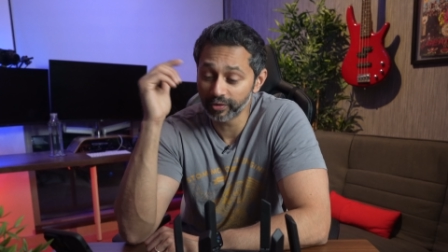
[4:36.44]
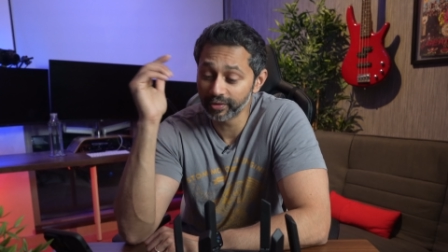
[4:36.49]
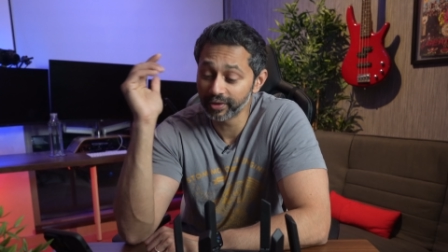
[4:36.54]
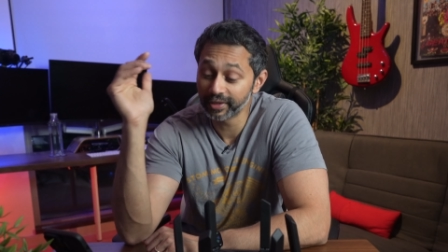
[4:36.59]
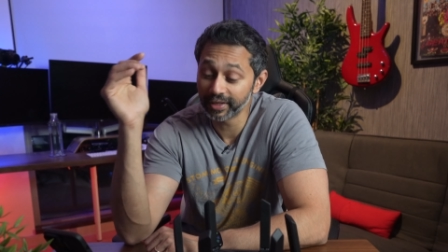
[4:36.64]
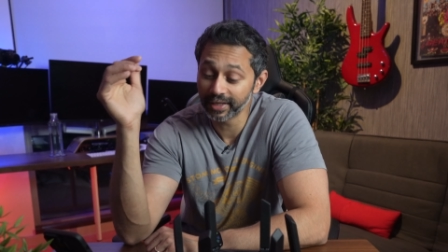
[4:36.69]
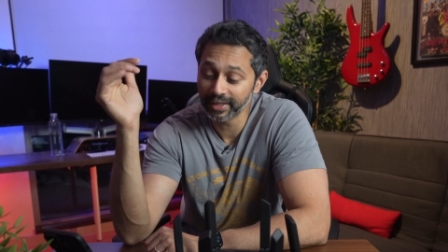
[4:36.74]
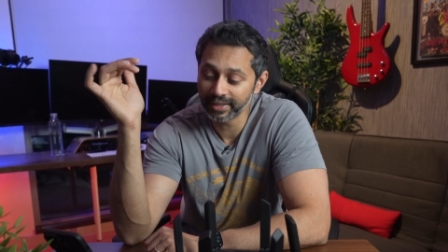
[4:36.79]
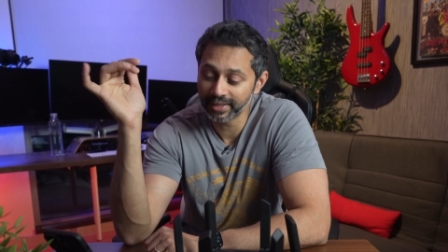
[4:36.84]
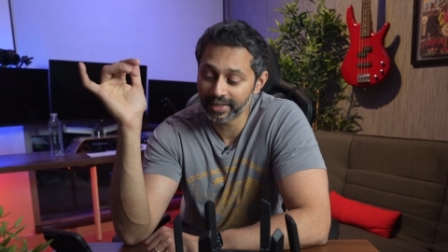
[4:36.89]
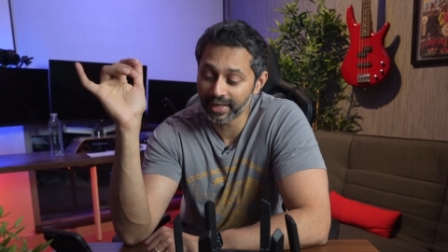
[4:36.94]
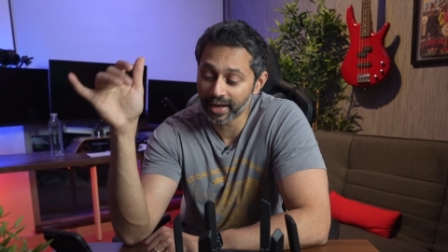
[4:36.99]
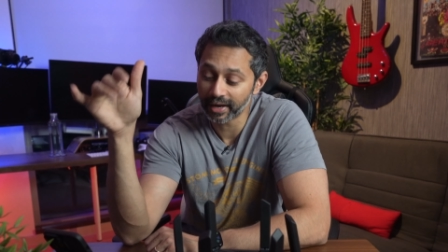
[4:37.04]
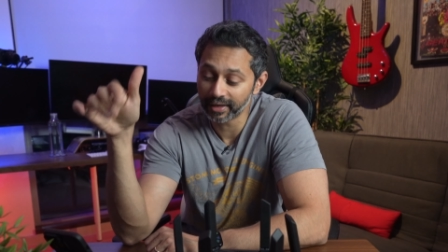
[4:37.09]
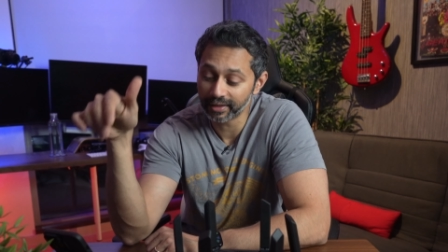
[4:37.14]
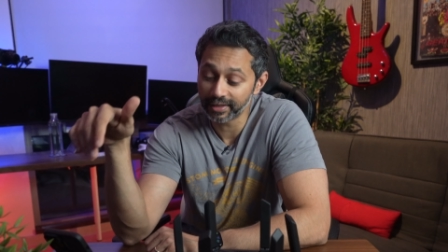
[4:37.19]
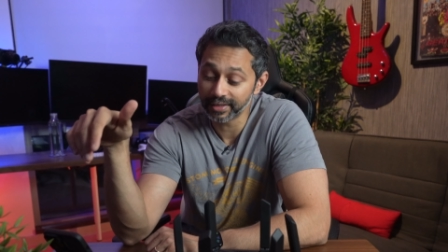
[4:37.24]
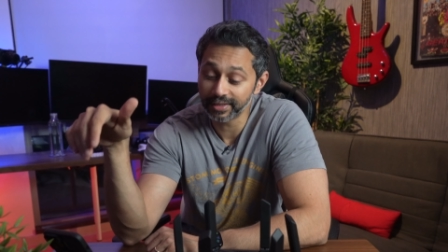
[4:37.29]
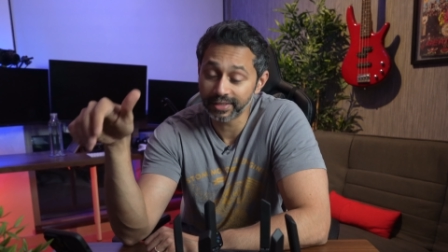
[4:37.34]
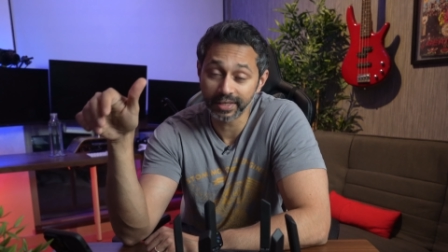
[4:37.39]
of the things
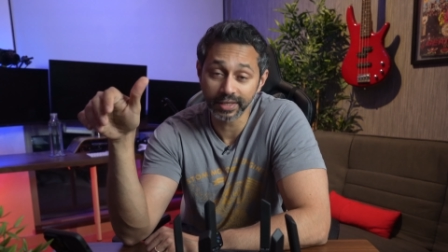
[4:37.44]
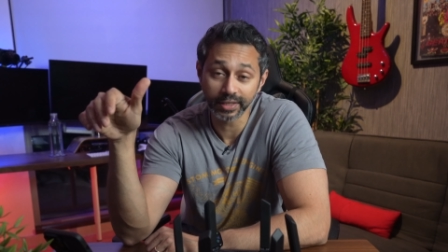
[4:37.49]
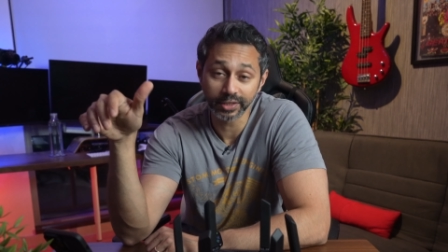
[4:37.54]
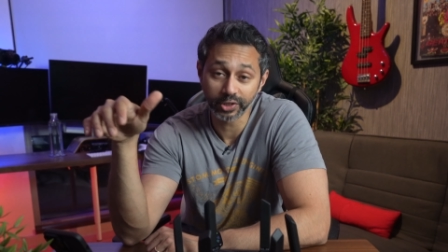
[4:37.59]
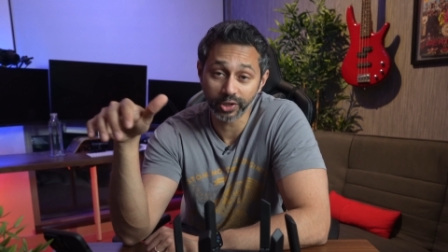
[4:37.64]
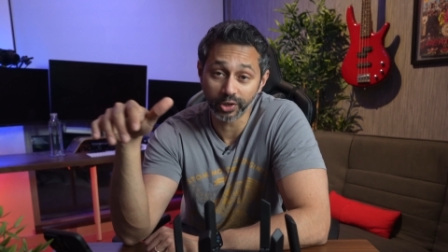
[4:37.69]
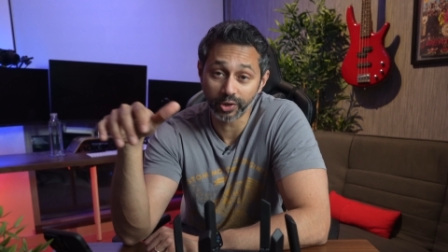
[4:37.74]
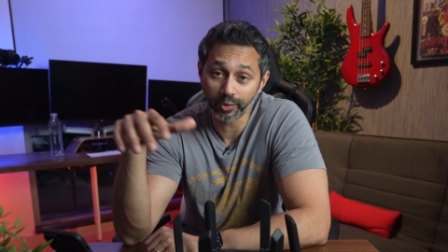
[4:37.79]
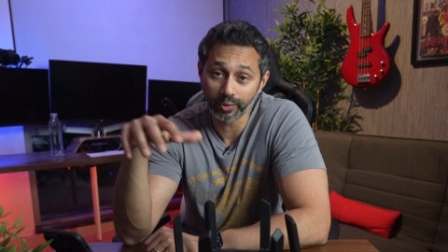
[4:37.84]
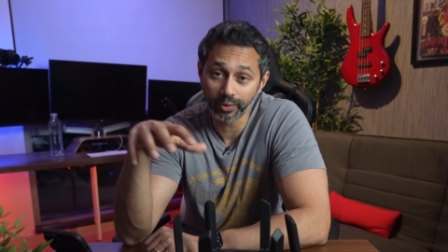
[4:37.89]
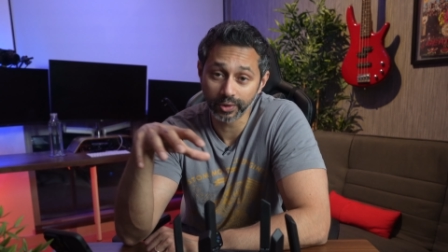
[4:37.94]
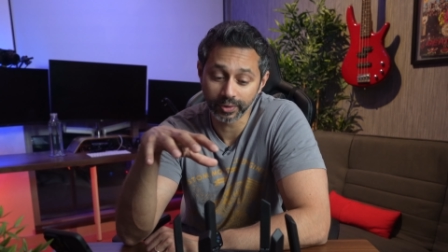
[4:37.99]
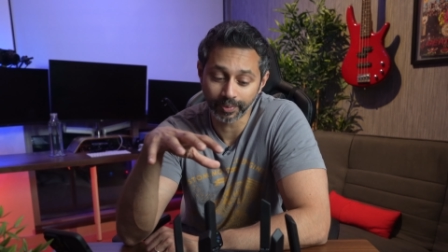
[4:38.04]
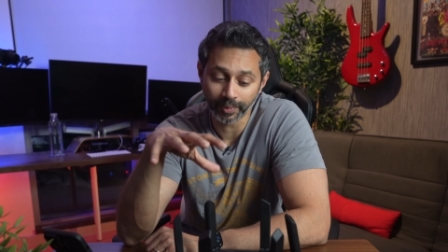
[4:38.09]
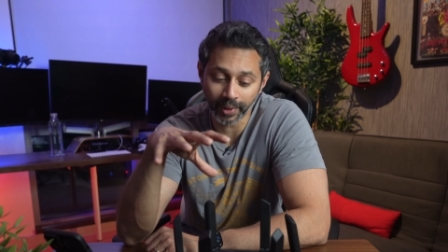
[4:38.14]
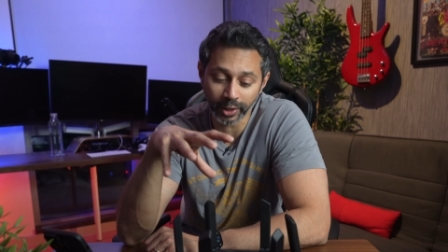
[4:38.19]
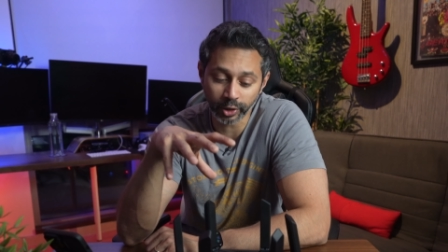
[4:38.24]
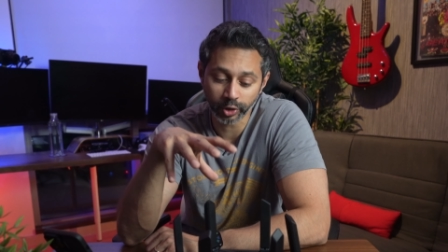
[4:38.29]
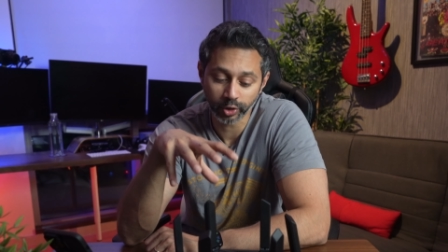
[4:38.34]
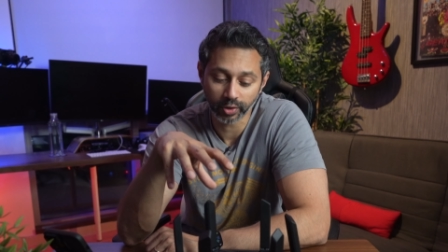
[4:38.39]
that this needs to do is
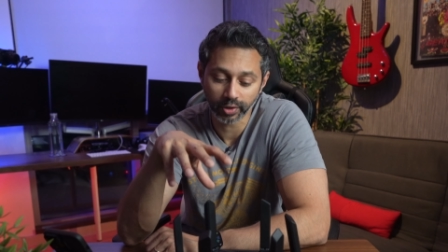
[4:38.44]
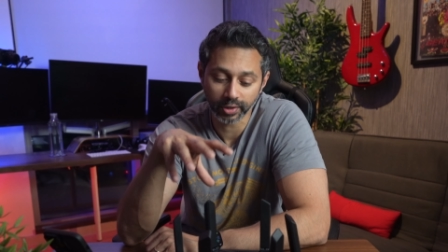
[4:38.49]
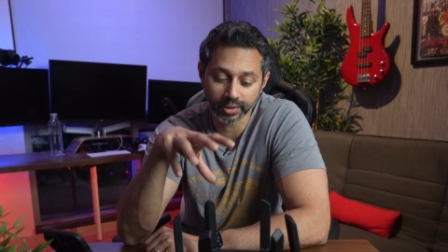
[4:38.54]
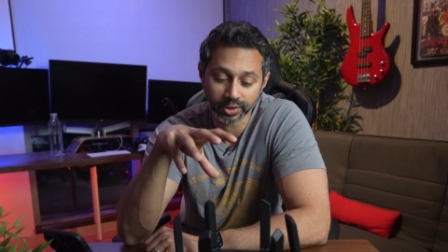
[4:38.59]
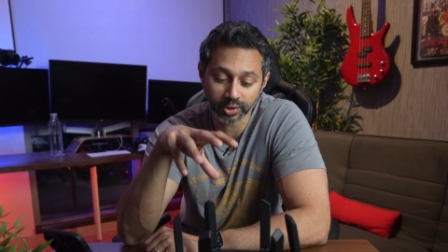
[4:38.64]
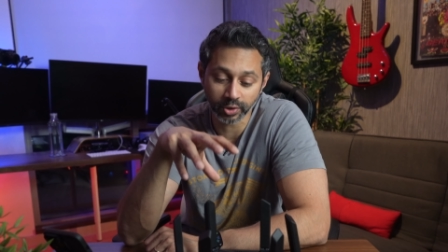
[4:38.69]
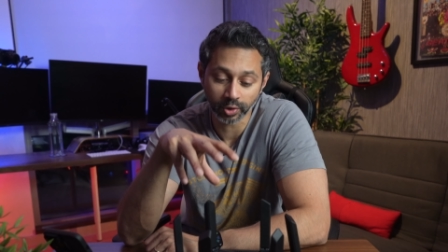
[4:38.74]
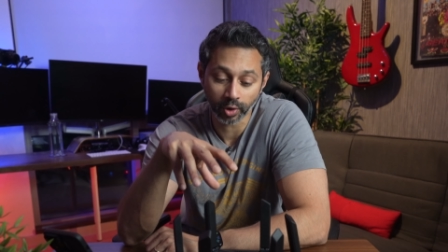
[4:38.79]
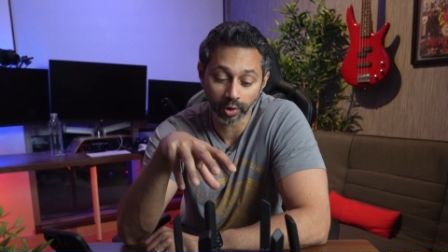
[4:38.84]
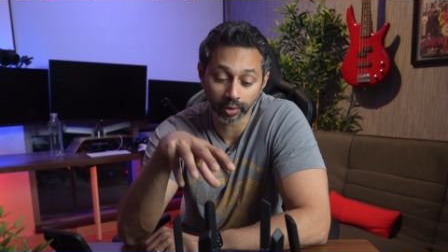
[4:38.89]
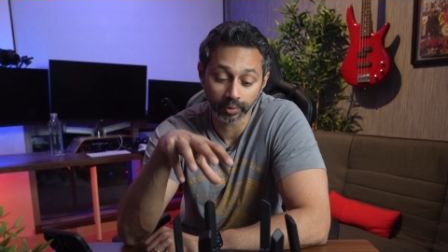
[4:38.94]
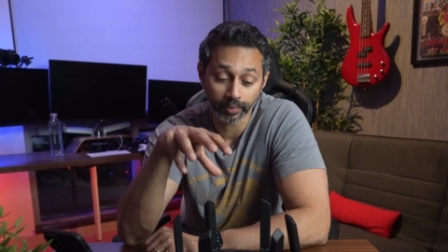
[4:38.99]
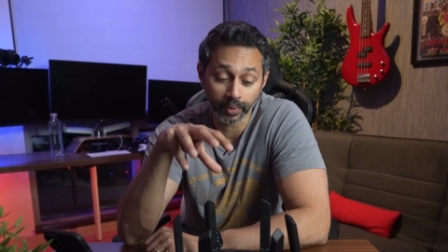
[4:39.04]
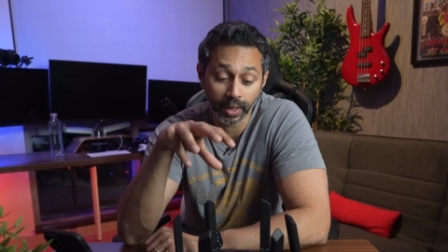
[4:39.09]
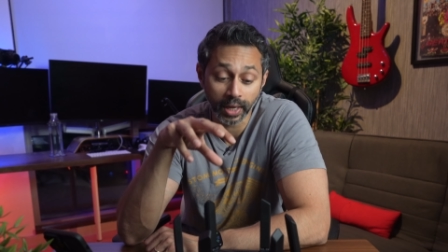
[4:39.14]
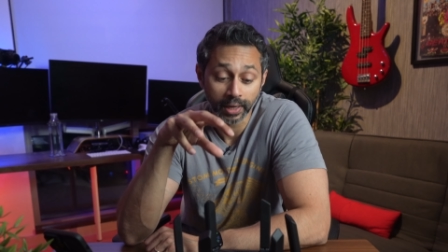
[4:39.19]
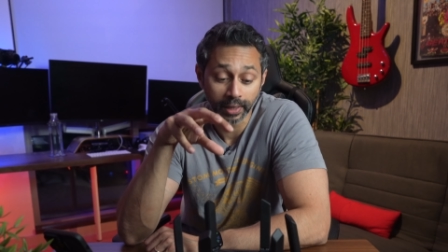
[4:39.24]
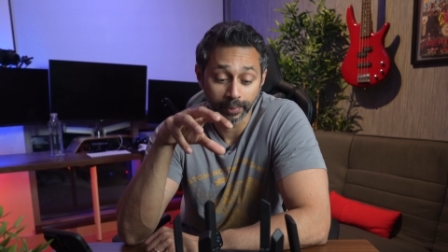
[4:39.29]
make sure it's not